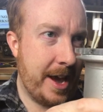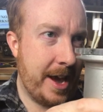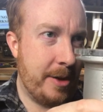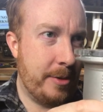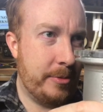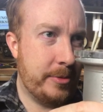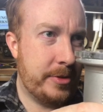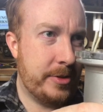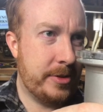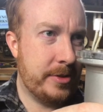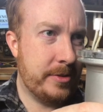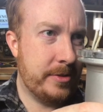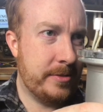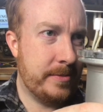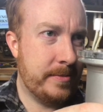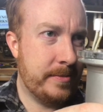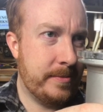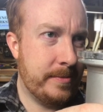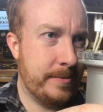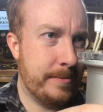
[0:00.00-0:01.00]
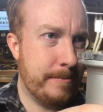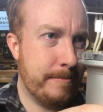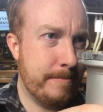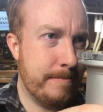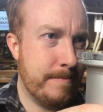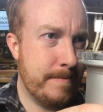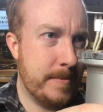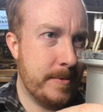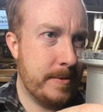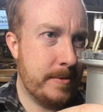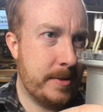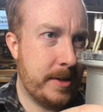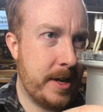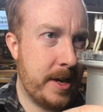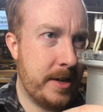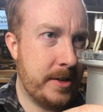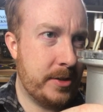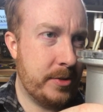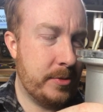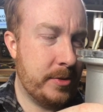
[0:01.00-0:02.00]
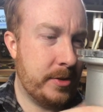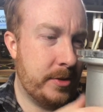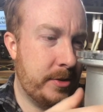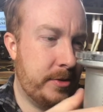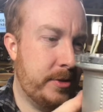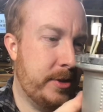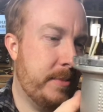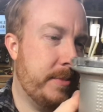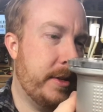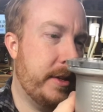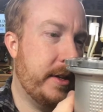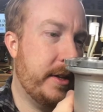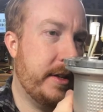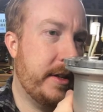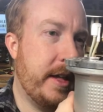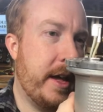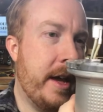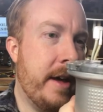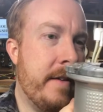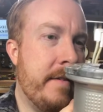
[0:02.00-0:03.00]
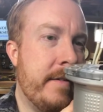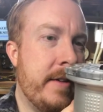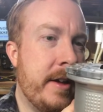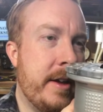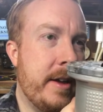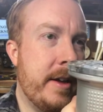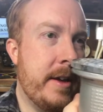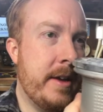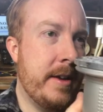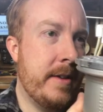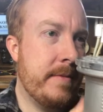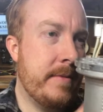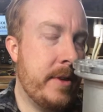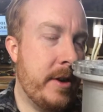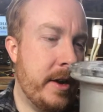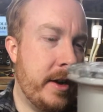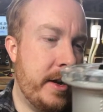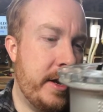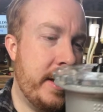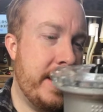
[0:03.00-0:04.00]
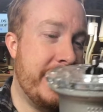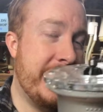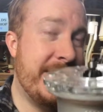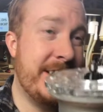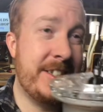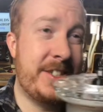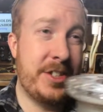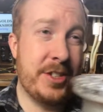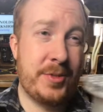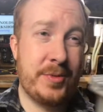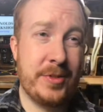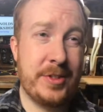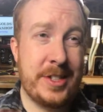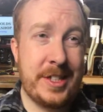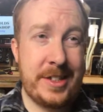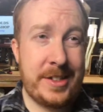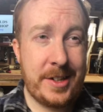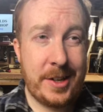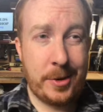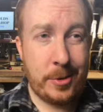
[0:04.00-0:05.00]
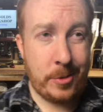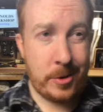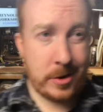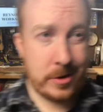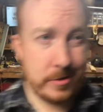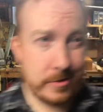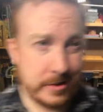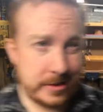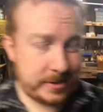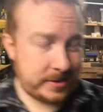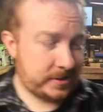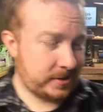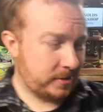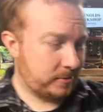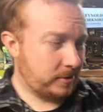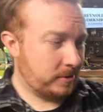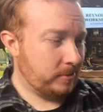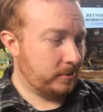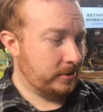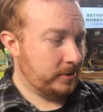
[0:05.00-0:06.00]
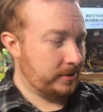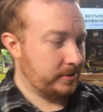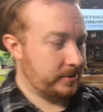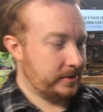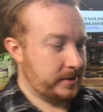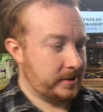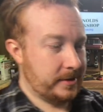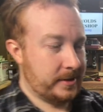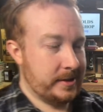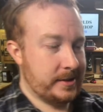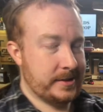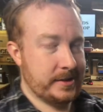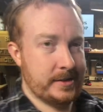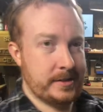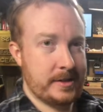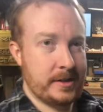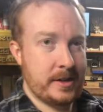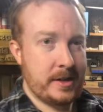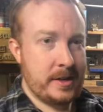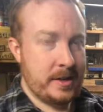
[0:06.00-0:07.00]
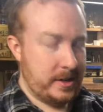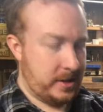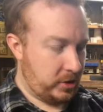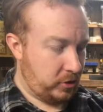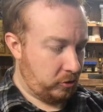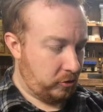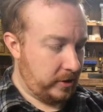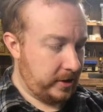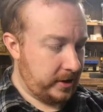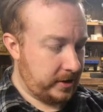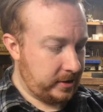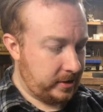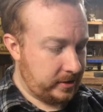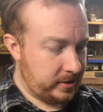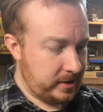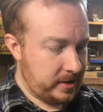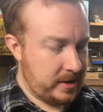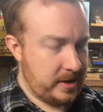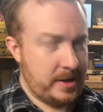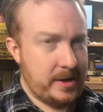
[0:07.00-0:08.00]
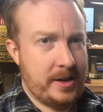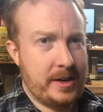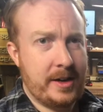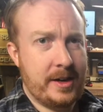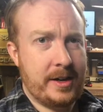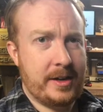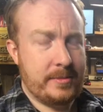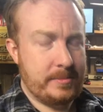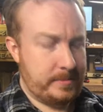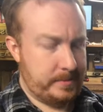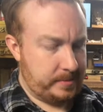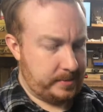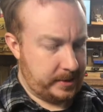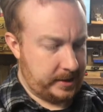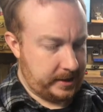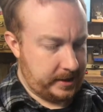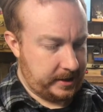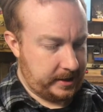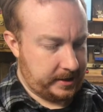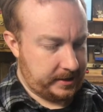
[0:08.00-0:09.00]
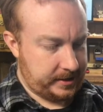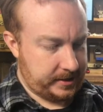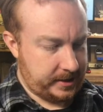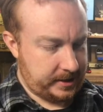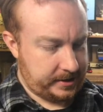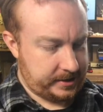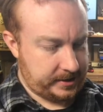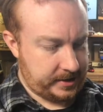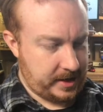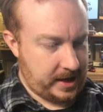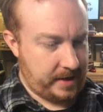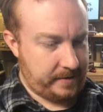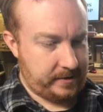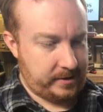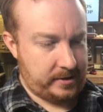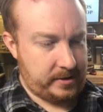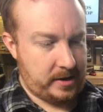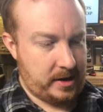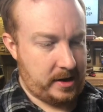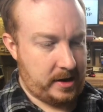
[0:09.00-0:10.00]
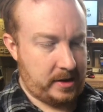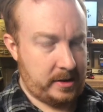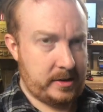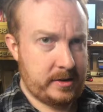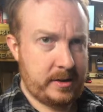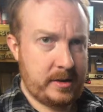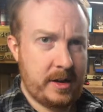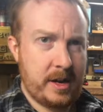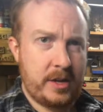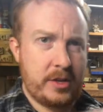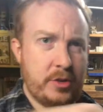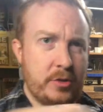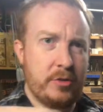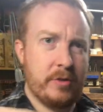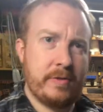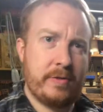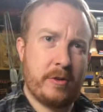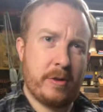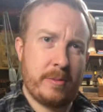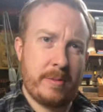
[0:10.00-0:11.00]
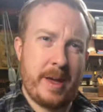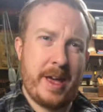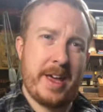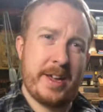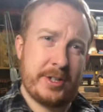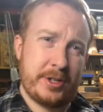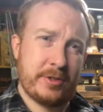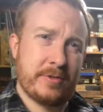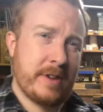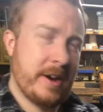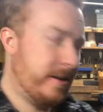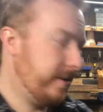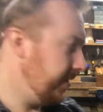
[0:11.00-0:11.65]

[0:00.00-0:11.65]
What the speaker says: out. Okay, so we're going to do something like that. All right, it is just for detail work, really, so what we're doing isn't critical, but it is nice to have it a uniform edge around